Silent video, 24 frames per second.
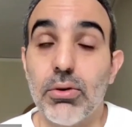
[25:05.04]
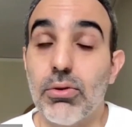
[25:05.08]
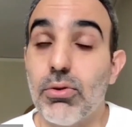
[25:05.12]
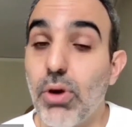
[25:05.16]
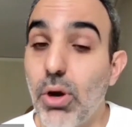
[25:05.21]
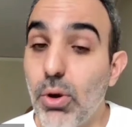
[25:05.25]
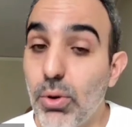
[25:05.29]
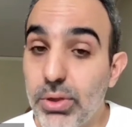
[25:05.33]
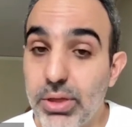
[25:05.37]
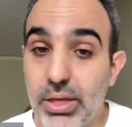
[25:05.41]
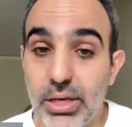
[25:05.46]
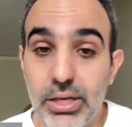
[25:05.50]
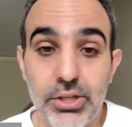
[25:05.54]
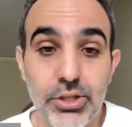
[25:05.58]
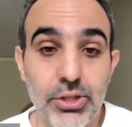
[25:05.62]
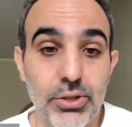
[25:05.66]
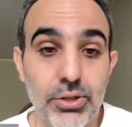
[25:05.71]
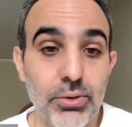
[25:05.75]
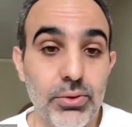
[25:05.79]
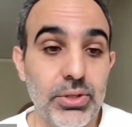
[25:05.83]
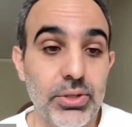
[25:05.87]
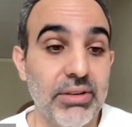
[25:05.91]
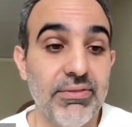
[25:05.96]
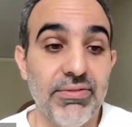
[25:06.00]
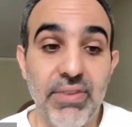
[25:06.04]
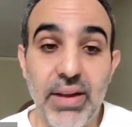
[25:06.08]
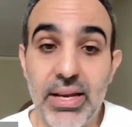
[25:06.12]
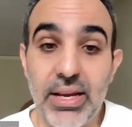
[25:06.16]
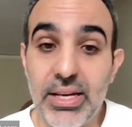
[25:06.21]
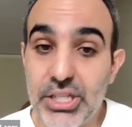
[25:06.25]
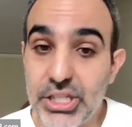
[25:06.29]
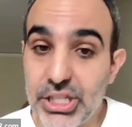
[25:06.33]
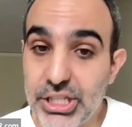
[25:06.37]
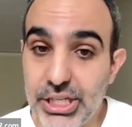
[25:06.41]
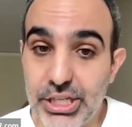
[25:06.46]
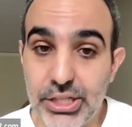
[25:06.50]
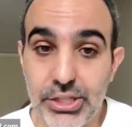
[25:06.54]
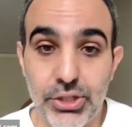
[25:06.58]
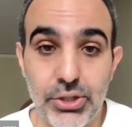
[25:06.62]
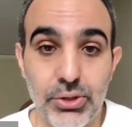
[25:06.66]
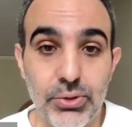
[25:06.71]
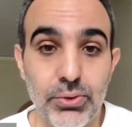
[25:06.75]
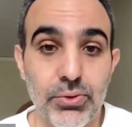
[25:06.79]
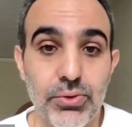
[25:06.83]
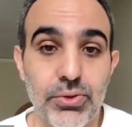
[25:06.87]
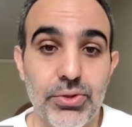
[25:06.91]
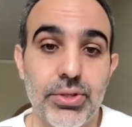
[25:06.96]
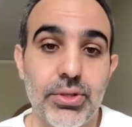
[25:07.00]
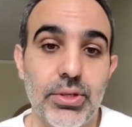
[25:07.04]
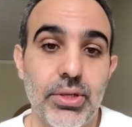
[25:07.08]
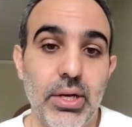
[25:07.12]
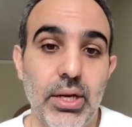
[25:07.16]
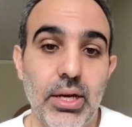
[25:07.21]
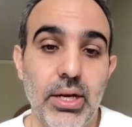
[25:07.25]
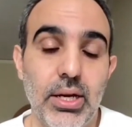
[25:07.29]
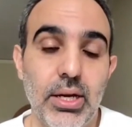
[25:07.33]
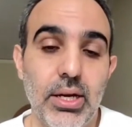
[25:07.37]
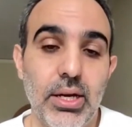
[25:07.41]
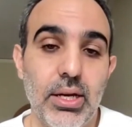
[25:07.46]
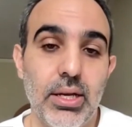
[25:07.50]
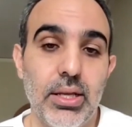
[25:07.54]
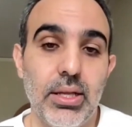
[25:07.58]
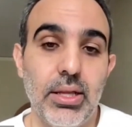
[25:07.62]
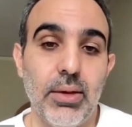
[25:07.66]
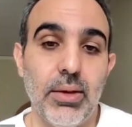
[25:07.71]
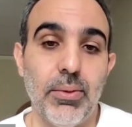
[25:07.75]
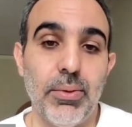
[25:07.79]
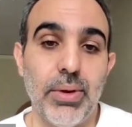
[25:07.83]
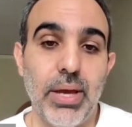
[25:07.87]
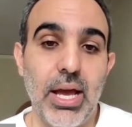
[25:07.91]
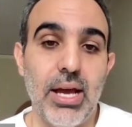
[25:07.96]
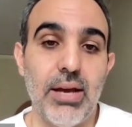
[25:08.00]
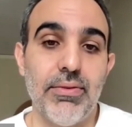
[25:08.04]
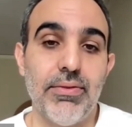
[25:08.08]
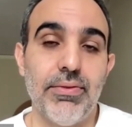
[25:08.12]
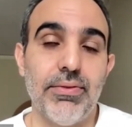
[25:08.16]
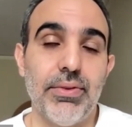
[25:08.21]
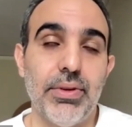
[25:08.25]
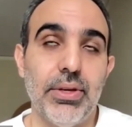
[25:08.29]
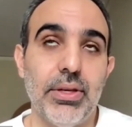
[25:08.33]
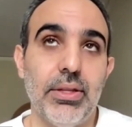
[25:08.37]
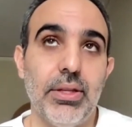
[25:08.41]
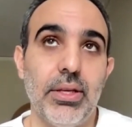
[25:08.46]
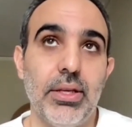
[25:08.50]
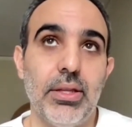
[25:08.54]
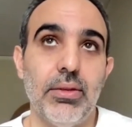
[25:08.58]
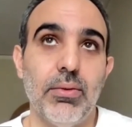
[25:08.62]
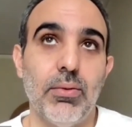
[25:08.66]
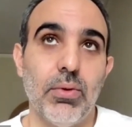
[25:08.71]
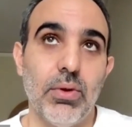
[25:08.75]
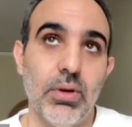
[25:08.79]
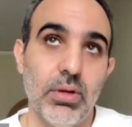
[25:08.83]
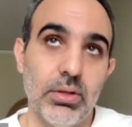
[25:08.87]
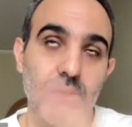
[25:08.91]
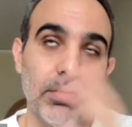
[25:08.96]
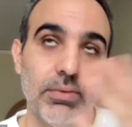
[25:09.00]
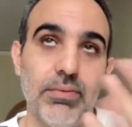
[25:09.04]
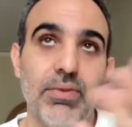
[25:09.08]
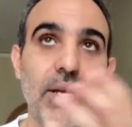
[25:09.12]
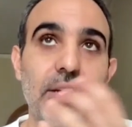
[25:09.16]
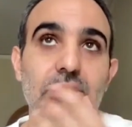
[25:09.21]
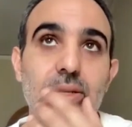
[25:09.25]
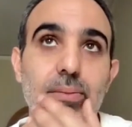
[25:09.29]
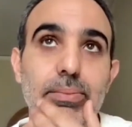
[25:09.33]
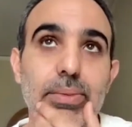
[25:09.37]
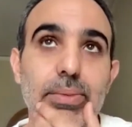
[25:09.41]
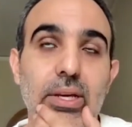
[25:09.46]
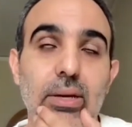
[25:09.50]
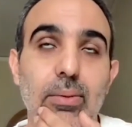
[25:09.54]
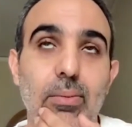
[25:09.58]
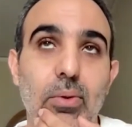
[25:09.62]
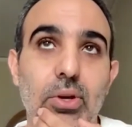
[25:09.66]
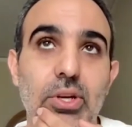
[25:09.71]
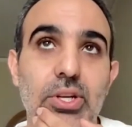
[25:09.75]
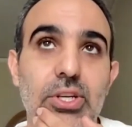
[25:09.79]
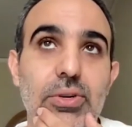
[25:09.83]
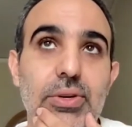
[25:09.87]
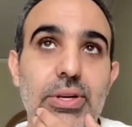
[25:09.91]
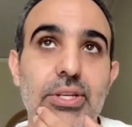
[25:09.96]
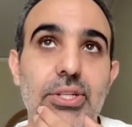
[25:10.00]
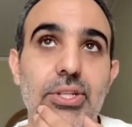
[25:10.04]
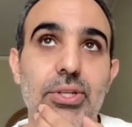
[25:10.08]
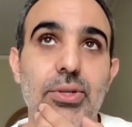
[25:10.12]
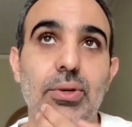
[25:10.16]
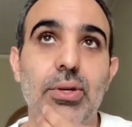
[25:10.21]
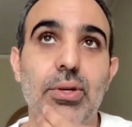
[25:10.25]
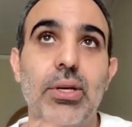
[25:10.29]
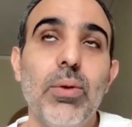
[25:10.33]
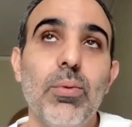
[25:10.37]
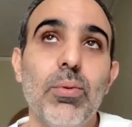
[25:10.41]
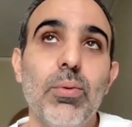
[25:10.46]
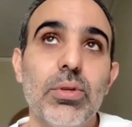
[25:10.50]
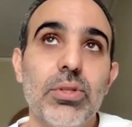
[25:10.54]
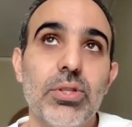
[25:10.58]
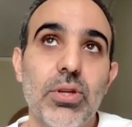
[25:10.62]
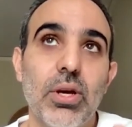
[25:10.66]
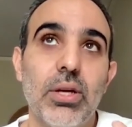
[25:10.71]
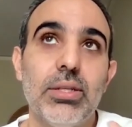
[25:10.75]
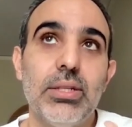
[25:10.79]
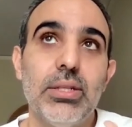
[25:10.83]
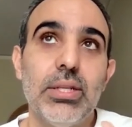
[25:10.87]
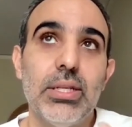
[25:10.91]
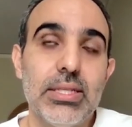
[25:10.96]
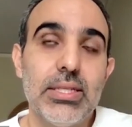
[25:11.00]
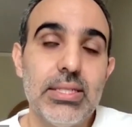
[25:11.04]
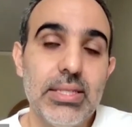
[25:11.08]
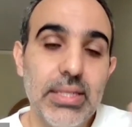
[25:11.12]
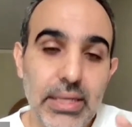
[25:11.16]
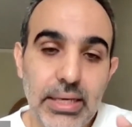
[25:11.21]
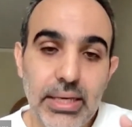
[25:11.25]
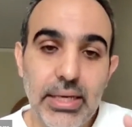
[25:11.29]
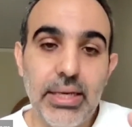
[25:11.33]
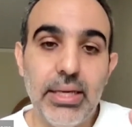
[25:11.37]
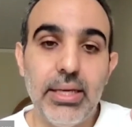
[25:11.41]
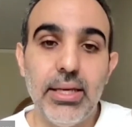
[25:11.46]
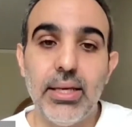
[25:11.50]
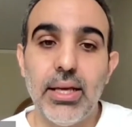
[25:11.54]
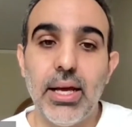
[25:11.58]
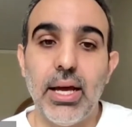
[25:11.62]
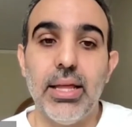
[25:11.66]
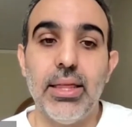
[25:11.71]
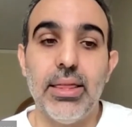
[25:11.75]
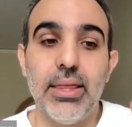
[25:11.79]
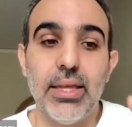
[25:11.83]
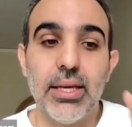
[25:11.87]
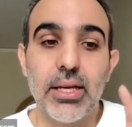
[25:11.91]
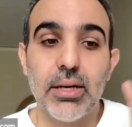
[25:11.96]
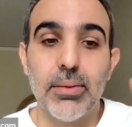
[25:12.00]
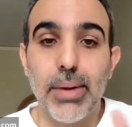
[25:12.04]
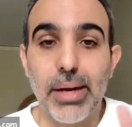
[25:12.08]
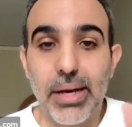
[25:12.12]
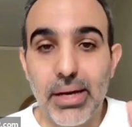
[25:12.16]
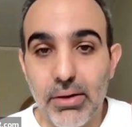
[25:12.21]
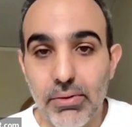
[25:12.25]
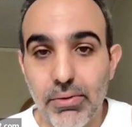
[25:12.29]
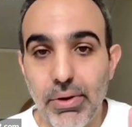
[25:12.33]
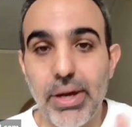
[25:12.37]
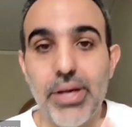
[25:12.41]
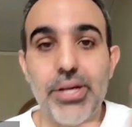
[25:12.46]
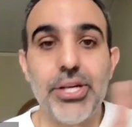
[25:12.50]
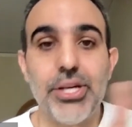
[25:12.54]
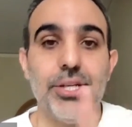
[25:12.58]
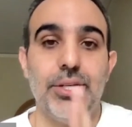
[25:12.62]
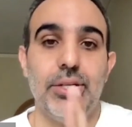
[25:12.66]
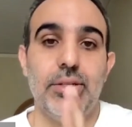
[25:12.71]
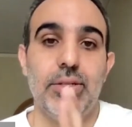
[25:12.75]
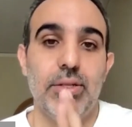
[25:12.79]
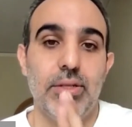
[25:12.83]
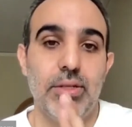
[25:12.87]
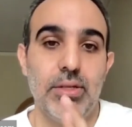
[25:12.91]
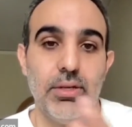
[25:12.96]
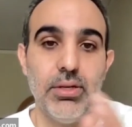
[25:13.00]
growth issues, inflation issues that we have in the world, inflation being a monetary issue, we will start to see, I think, a migration,